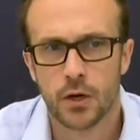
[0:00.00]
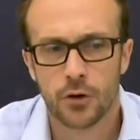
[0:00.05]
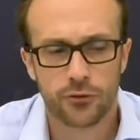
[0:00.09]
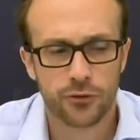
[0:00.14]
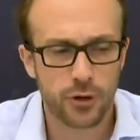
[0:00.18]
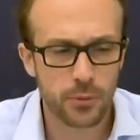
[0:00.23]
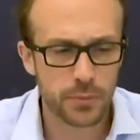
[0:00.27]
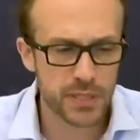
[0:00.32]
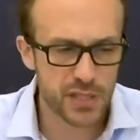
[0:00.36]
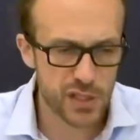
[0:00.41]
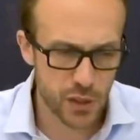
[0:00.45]

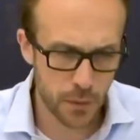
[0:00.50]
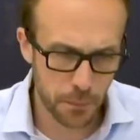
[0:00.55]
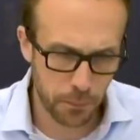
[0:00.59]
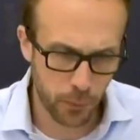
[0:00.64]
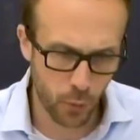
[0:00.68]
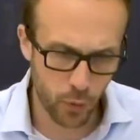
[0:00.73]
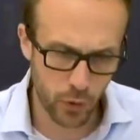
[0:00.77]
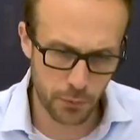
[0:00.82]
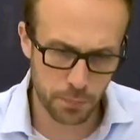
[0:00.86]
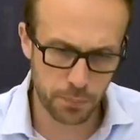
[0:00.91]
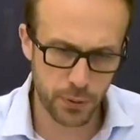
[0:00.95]
From a
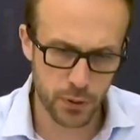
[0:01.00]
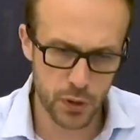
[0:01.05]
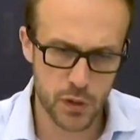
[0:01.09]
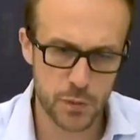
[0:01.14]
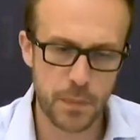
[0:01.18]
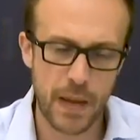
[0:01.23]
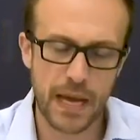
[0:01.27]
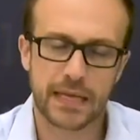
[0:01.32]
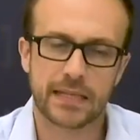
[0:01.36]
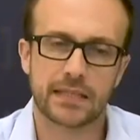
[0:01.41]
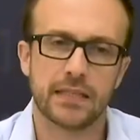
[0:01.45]
support
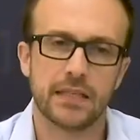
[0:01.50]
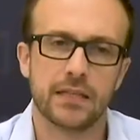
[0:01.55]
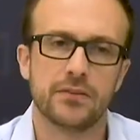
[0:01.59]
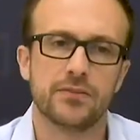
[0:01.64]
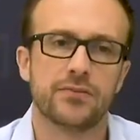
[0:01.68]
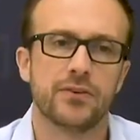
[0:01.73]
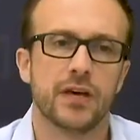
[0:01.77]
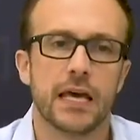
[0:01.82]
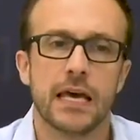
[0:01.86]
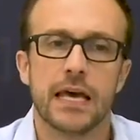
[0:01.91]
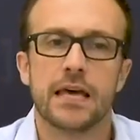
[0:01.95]

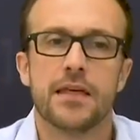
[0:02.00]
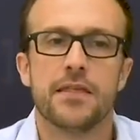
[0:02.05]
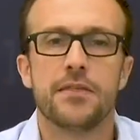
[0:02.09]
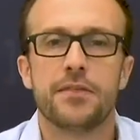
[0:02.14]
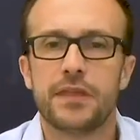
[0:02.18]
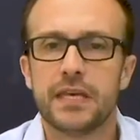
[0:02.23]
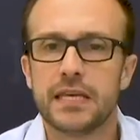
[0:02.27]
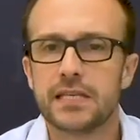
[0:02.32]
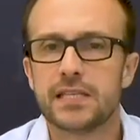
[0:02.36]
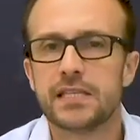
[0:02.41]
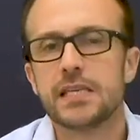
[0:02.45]
perspective,
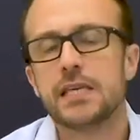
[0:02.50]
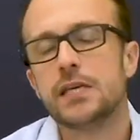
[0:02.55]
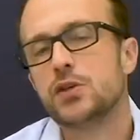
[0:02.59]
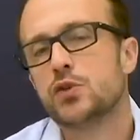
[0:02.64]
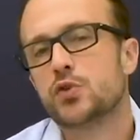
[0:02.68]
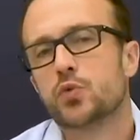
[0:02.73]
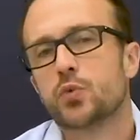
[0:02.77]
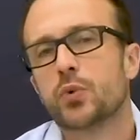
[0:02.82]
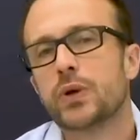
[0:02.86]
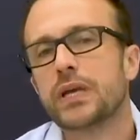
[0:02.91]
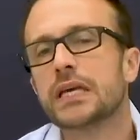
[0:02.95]
this
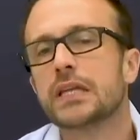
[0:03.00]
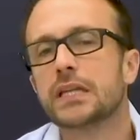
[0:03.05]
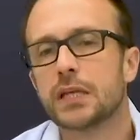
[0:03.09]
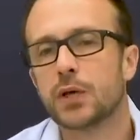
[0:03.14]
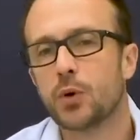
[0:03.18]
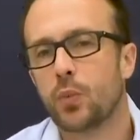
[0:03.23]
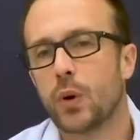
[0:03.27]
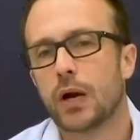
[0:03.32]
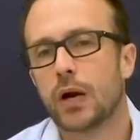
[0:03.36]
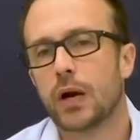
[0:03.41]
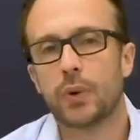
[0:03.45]
is really
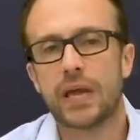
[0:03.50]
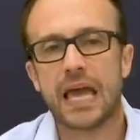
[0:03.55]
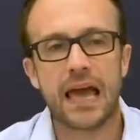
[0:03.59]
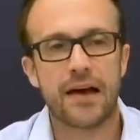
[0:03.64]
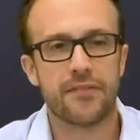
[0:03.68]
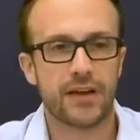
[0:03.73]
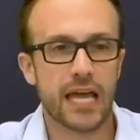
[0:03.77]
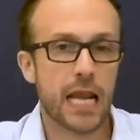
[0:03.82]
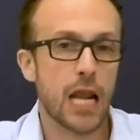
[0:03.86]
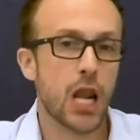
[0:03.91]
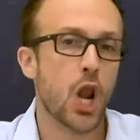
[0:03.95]
where we
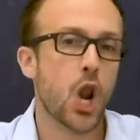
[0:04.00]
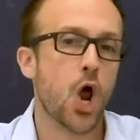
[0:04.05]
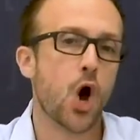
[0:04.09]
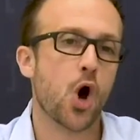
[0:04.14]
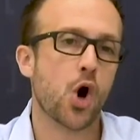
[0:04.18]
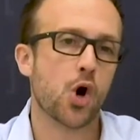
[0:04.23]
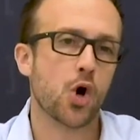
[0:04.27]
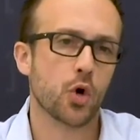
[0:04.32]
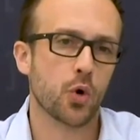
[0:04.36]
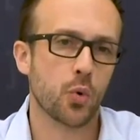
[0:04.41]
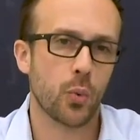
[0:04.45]
have a
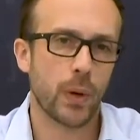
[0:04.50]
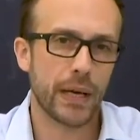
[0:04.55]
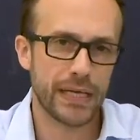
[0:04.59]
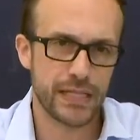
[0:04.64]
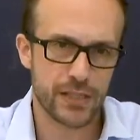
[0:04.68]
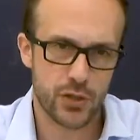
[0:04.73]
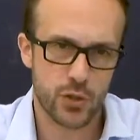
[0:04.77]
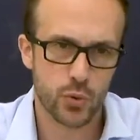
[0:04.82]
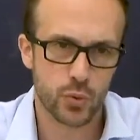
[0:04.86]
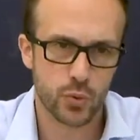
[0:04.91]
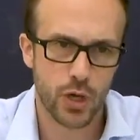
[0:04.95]
long way
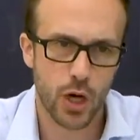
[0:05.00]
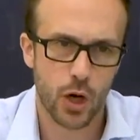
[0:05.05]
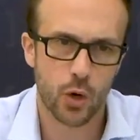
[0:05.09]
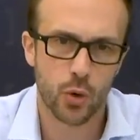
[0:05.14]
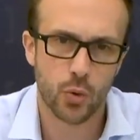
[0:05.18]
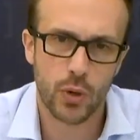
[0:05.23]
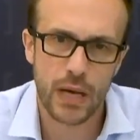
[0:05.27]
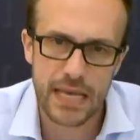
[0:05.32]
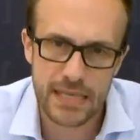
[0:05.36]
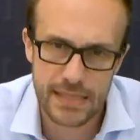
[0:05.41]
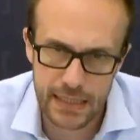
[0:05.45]
to
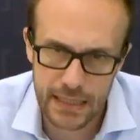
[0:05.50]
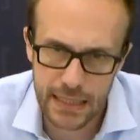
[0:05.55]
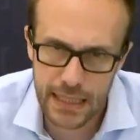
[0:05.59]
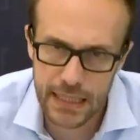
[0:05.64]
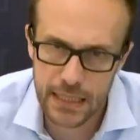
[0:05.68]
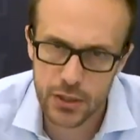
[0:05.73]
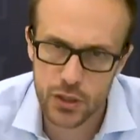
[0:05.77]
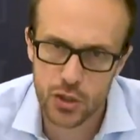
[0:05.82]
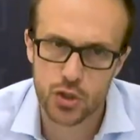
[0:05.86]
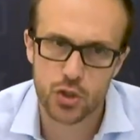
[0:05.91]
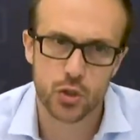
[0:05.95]
go as an
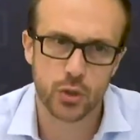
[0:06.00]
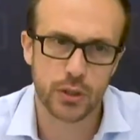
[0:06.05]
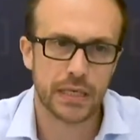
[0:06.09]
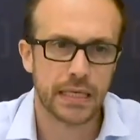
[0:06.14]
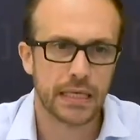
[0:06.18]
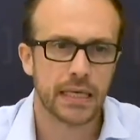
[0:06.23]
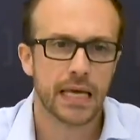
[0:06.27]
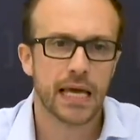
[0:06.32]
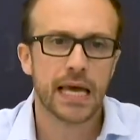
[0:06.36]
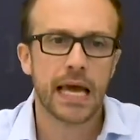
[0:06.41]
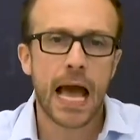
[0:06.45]

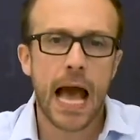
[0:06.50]
industry.